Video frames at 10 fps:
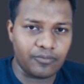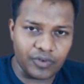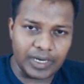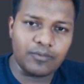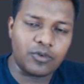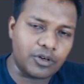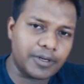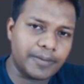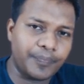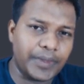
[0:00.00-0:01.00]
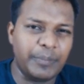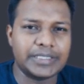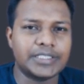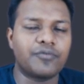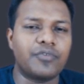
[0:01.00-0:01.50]
framework, a
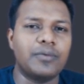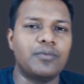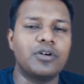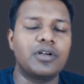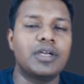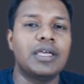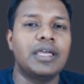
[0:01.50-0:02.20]
basic framework,